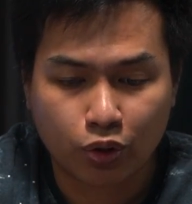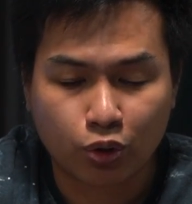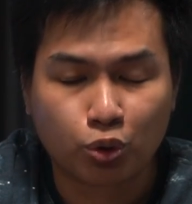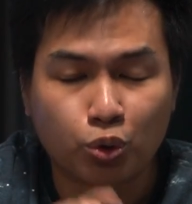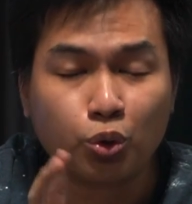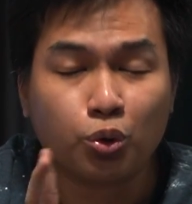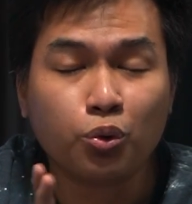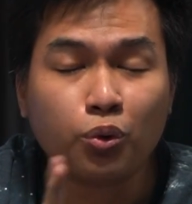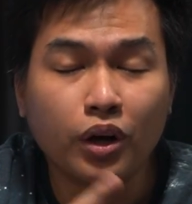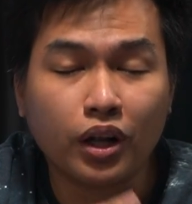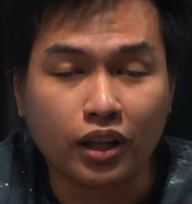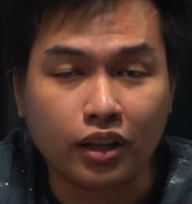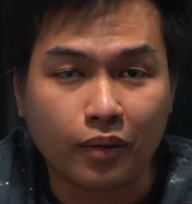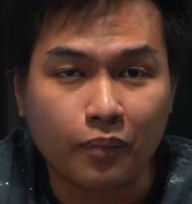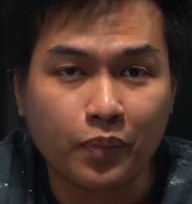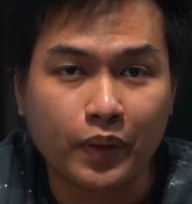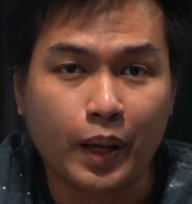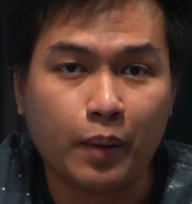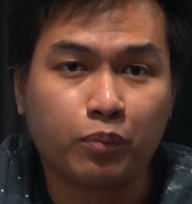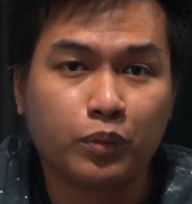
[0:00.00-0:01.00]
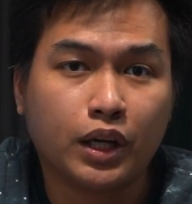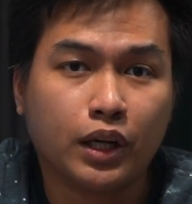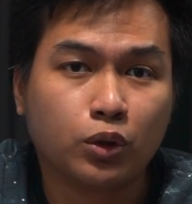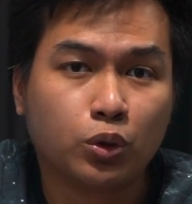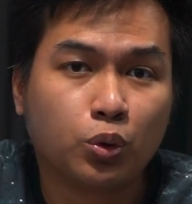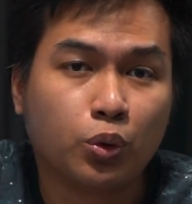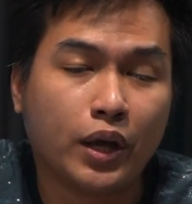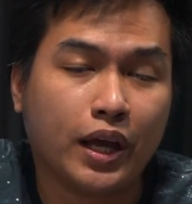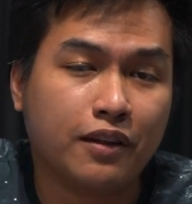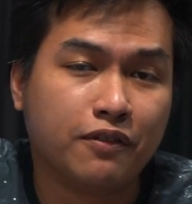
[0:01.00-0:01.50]
dual
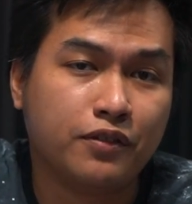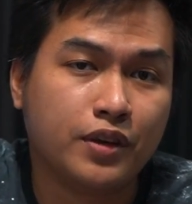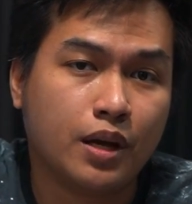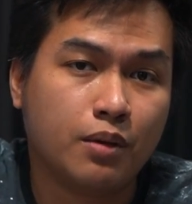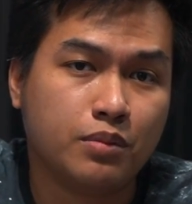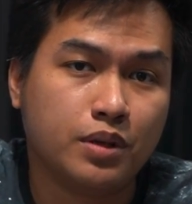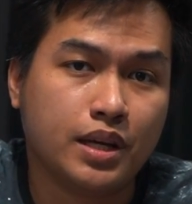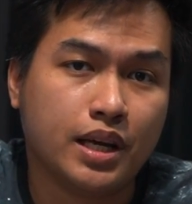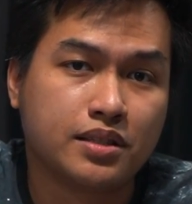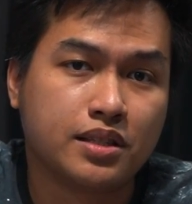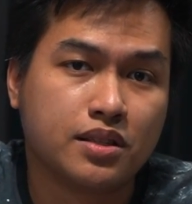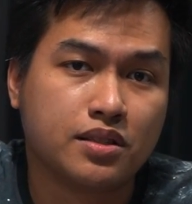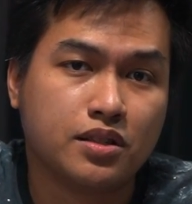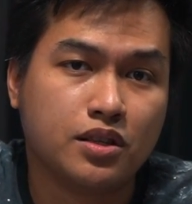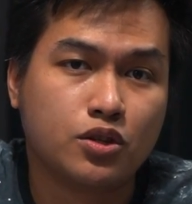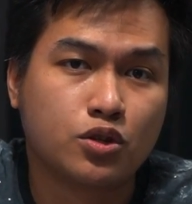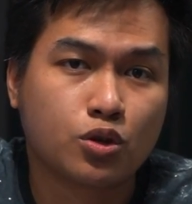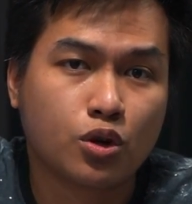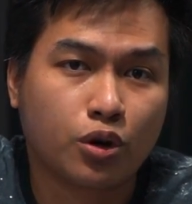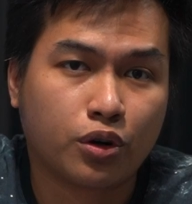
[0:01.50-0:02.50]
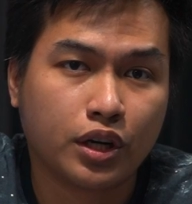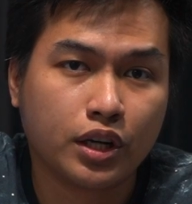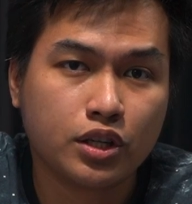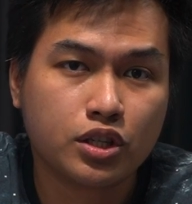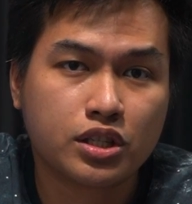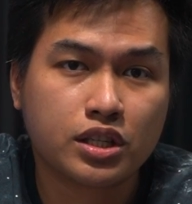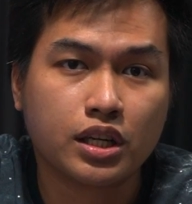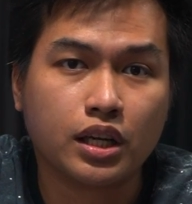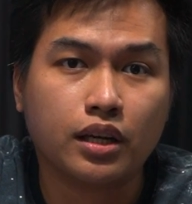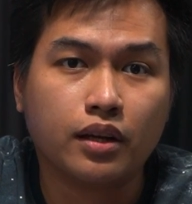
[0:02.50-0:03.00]
M.2 NVMe SSD
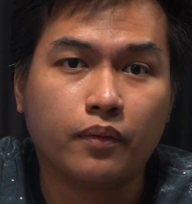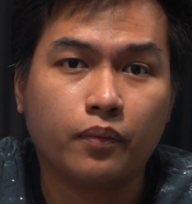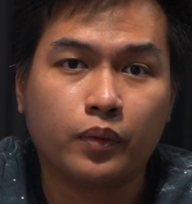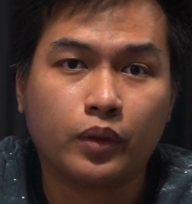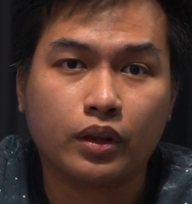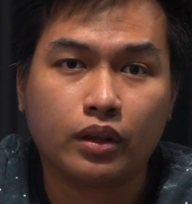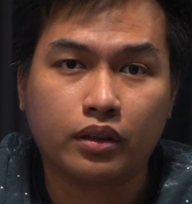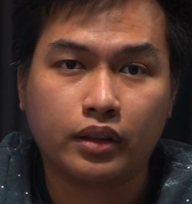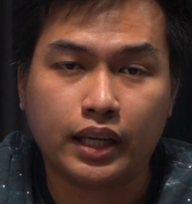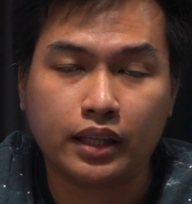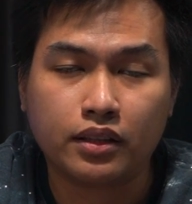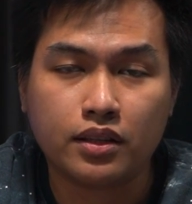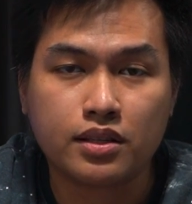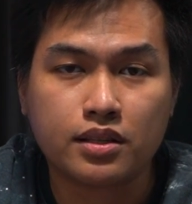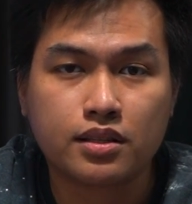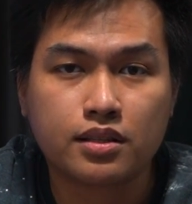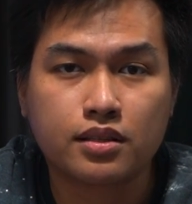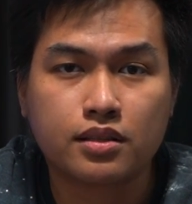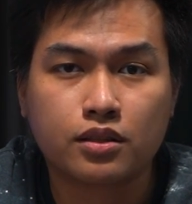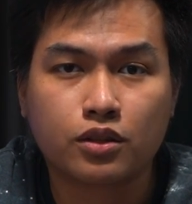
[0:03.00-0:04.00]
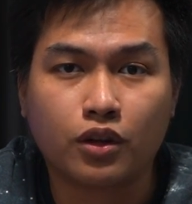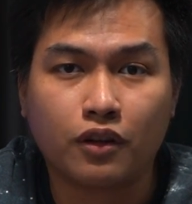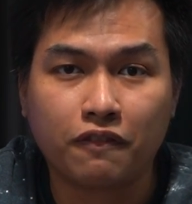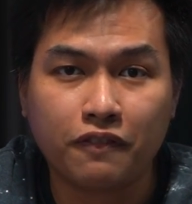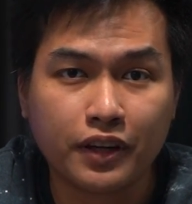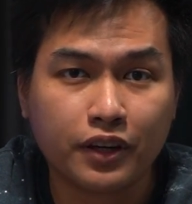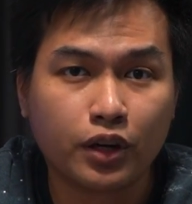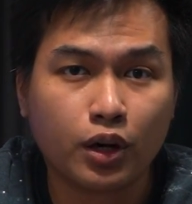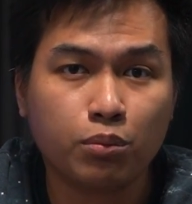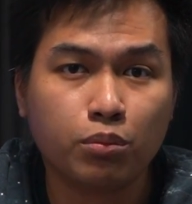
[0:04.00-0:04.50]
storage that is
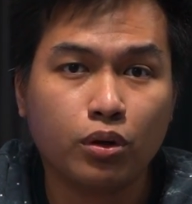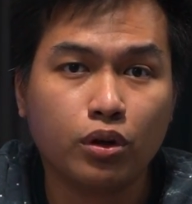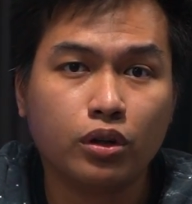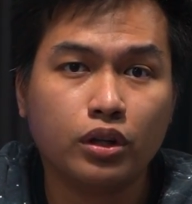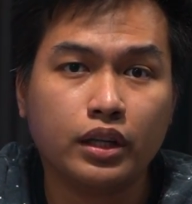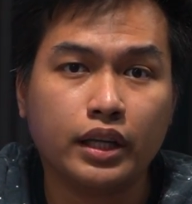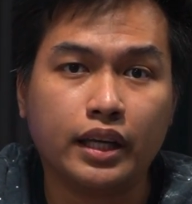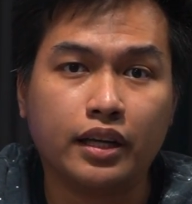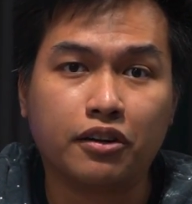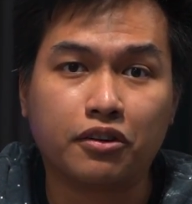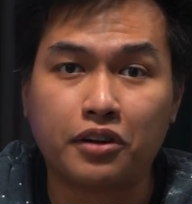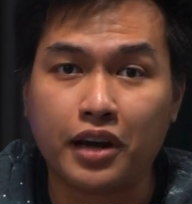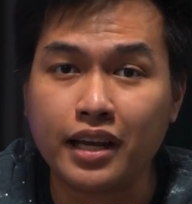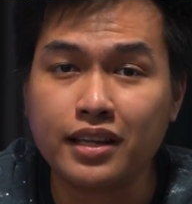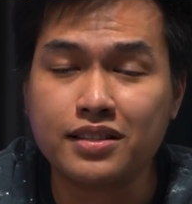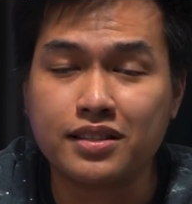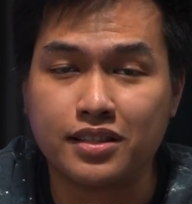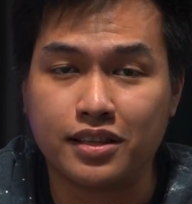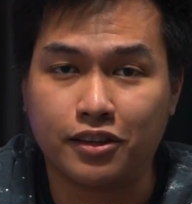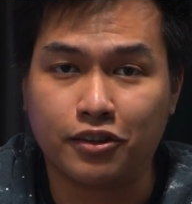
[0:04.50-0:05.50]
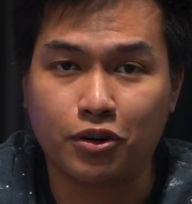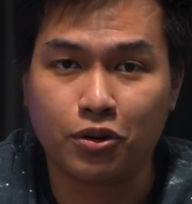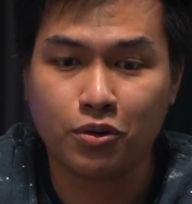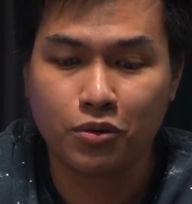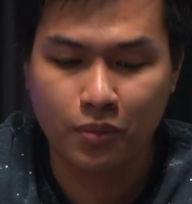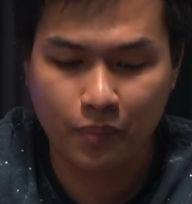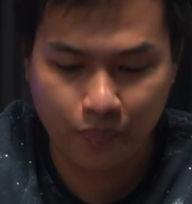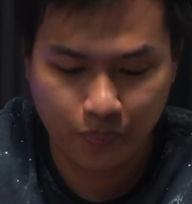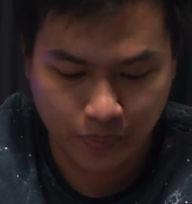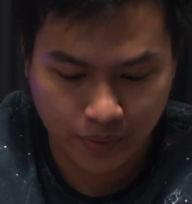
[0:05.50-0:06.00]
configurable in RAID
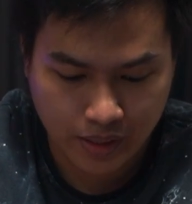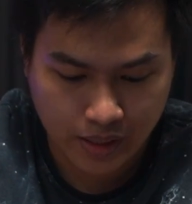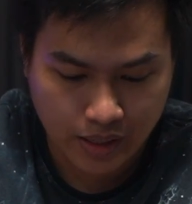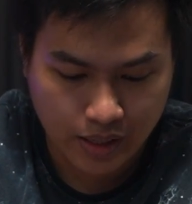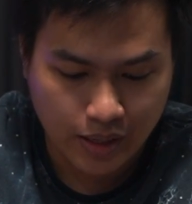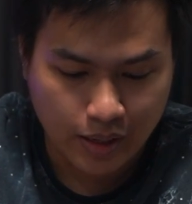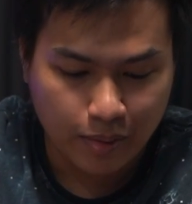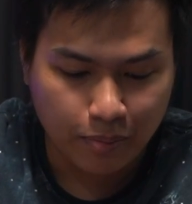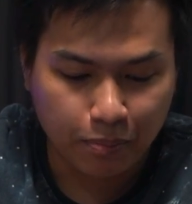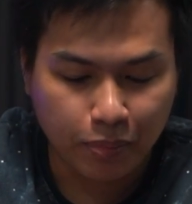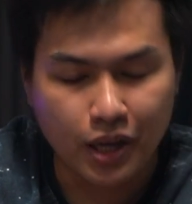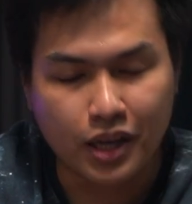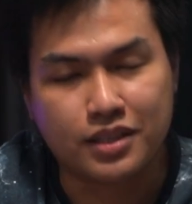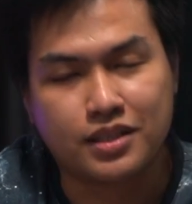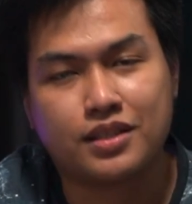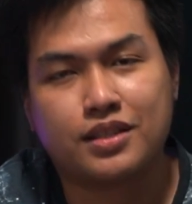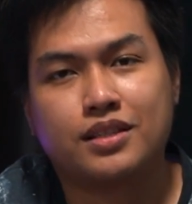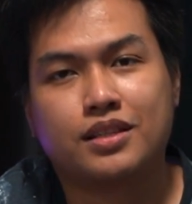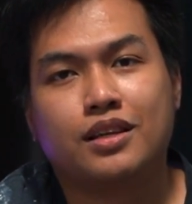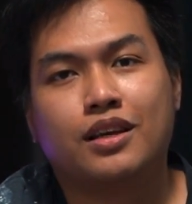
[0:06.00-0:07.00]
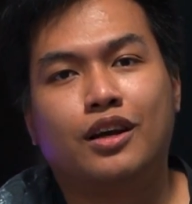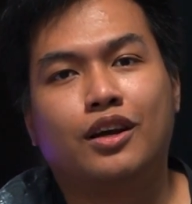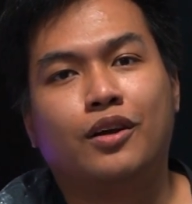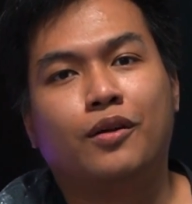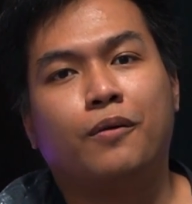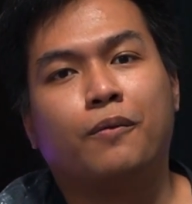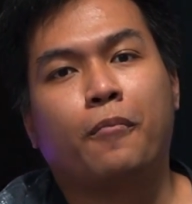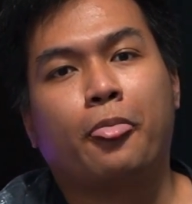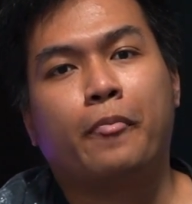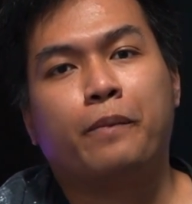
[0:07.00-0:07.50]
0, plus
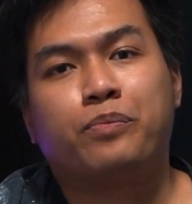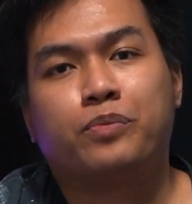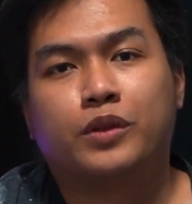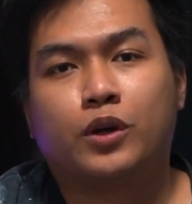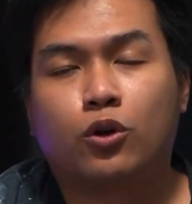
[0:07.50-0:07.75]
the